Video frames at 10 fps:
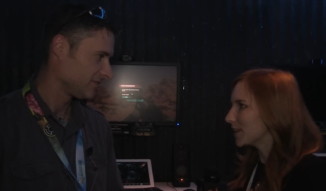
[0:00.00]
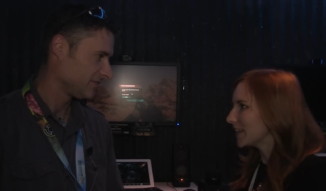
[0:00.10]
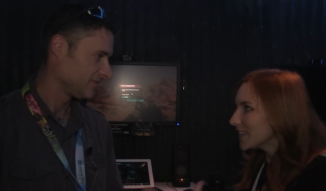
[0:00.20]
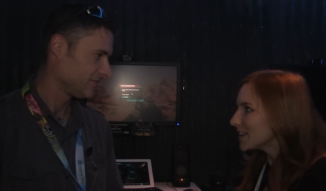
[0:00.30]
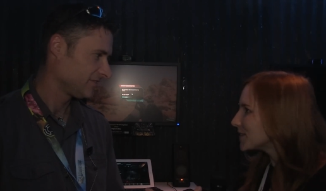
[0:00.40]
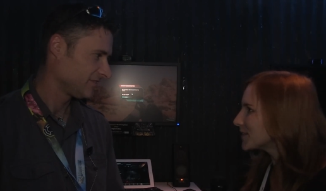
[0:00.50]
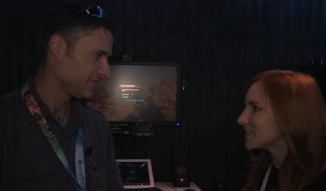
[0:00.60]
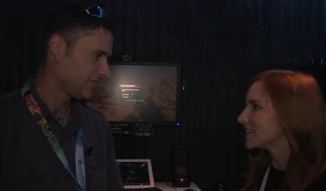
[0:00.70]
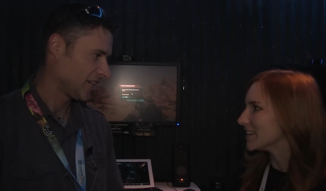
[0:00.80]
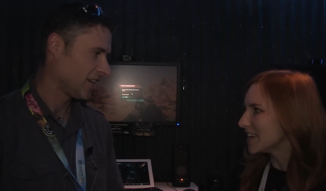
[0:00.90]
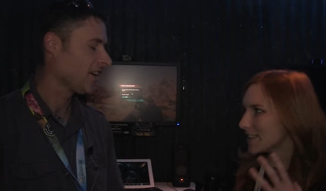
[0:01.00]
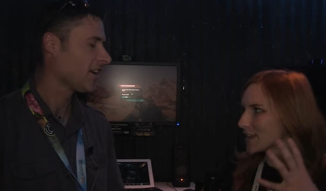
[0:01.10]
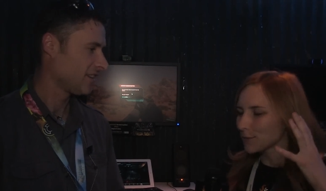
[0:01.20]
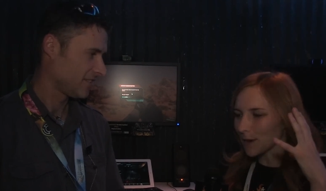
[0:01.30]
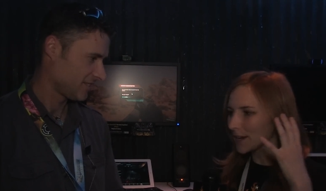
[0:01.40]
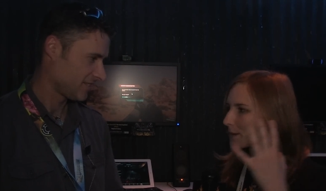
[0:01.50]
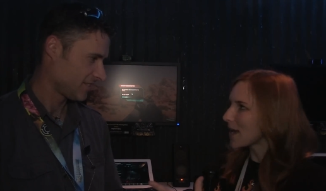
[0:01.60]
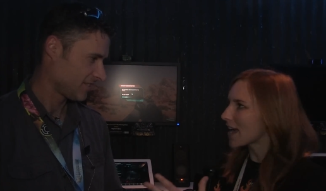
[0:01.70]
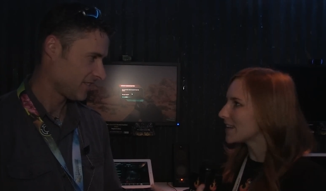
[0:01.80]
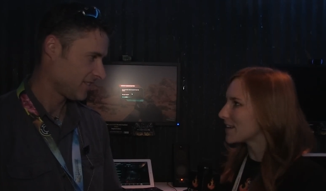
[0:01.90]
Speaker 1: like guilds and they just want to
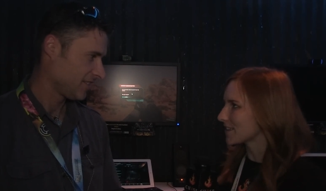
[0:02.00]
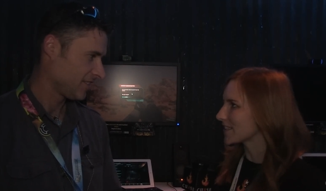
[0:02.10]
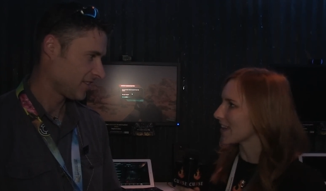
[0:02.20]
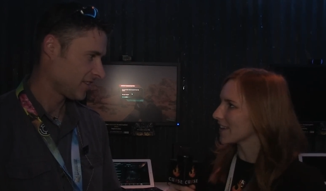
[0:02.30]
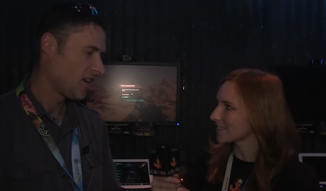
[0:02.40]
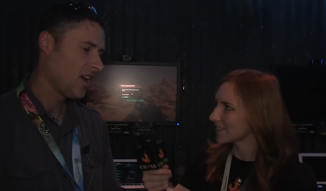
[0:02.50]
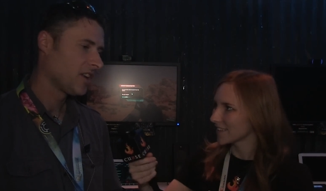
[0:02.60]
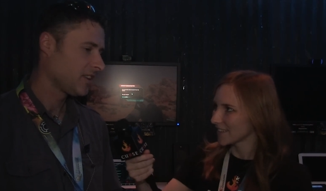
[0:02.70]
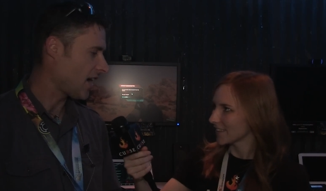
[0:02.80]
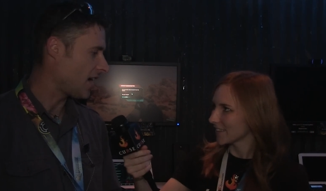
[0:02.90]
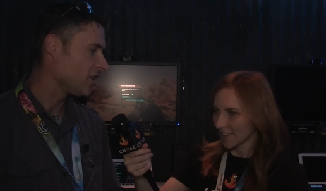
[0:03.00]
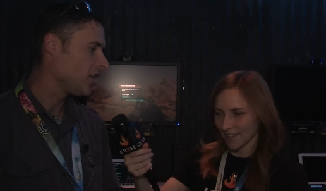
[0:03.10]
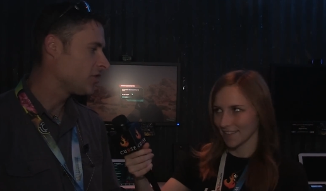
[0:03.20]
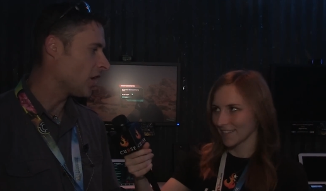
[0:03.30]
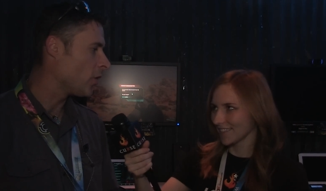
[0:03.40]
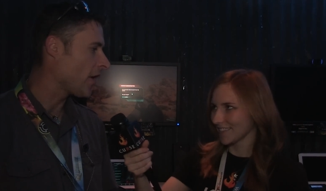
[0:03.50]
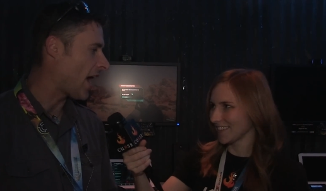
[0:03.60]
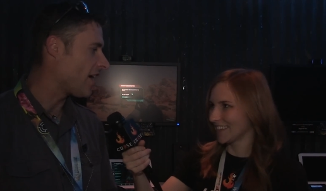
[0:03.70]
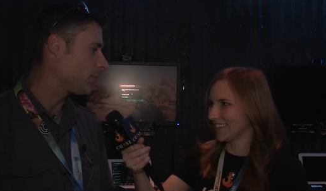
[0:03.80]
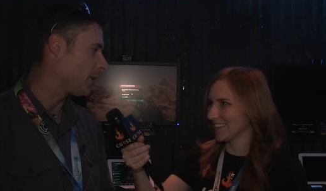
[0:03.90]
command everything.
Speaker 2: Yeah, you don't
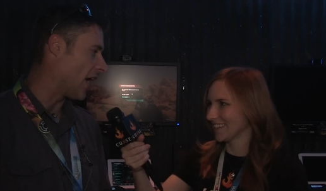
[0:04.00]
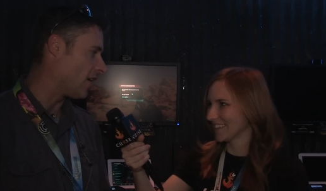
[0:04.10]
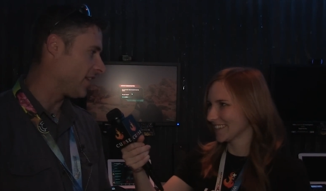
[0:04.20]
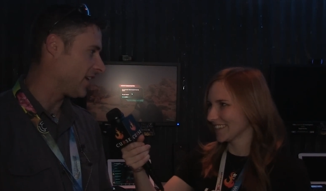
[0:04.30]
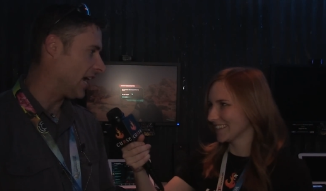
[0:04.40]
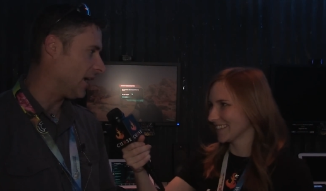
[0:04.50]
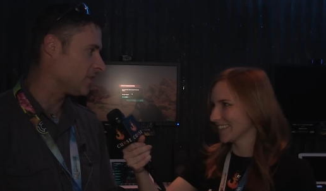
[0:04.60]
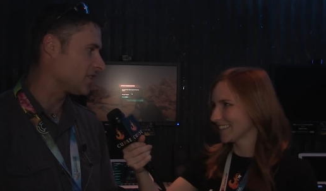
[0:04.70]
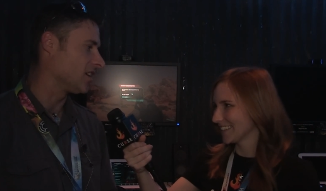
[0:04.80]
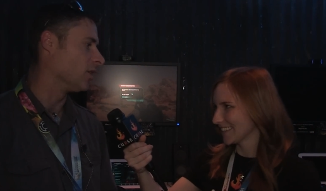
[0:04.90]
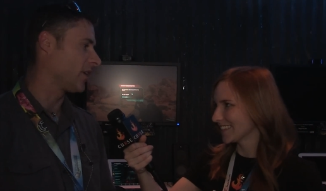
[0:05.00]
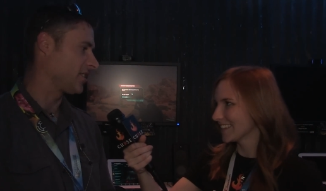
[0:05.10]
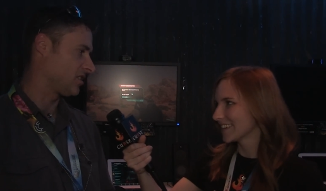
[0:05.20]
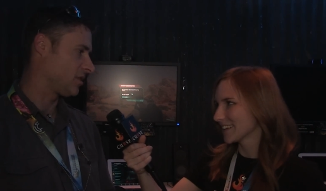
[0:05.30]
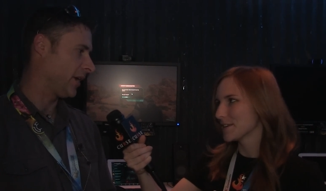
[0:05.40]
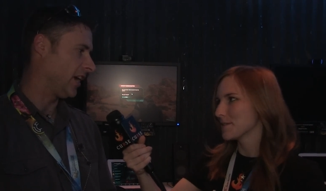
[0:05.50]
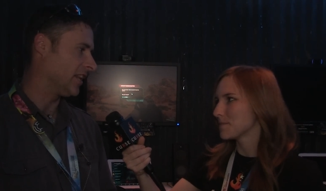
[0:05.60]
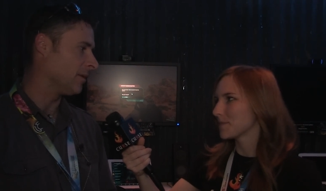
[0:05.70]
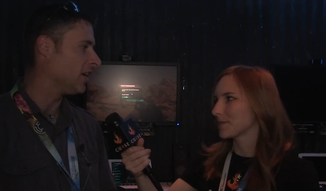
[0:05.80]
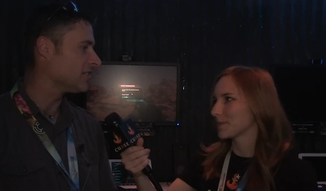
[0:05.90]
have to be out of the game to still participate.
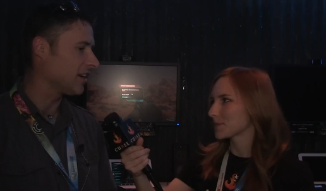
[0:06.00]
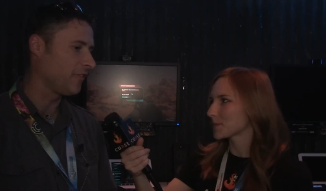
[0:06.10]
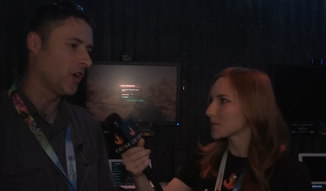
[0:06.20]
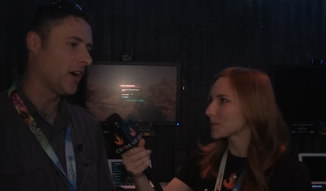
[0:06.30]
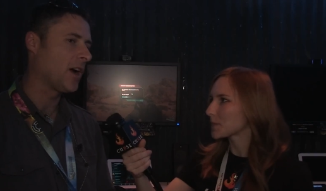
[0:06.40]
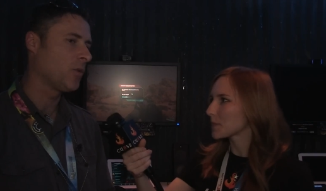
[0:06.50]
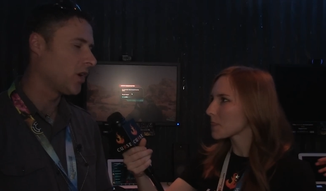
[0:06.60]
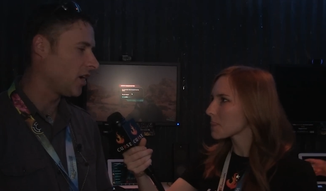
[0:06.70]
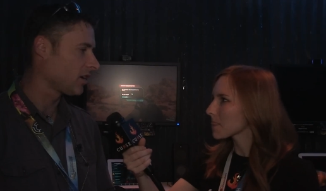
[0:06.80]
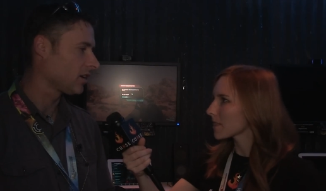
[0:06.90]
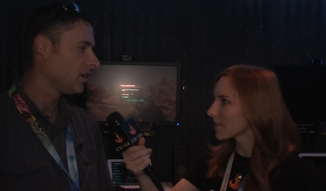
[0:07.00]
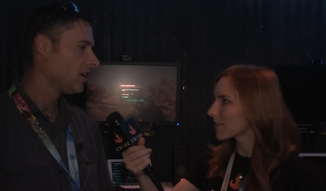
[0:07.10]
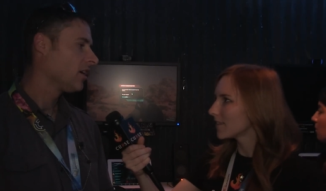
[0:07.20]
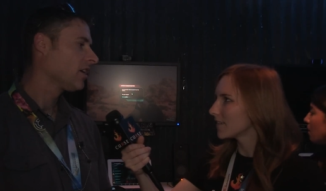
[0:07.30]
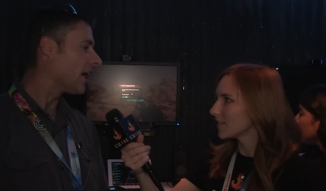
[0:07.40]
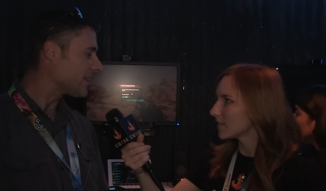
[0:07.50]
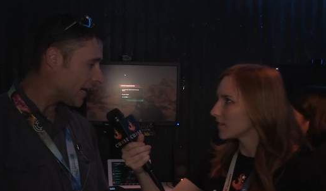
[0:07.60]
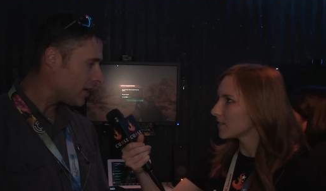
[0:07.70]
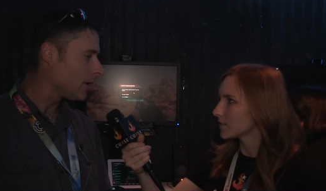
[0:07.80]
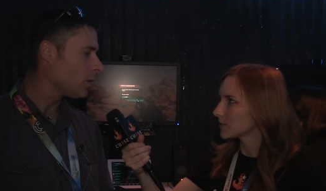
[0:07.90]
That means that if you're at work, not that
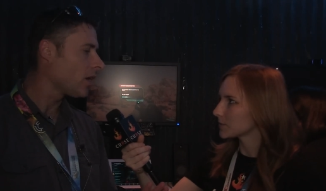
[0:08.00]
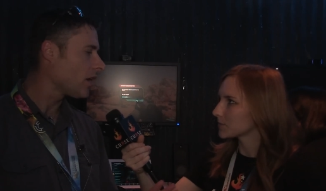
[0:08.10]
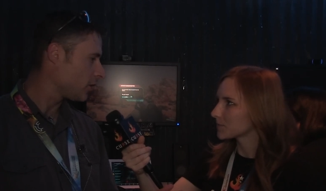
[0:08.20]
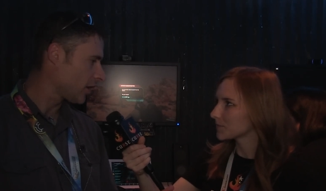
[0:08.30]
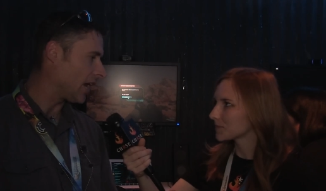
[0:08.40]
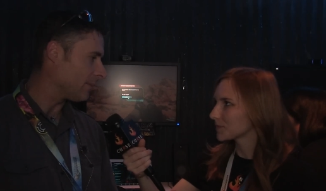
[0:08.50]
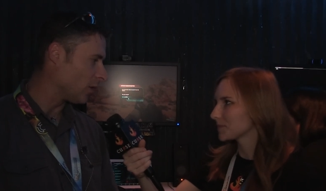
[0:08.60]
anybody would ever game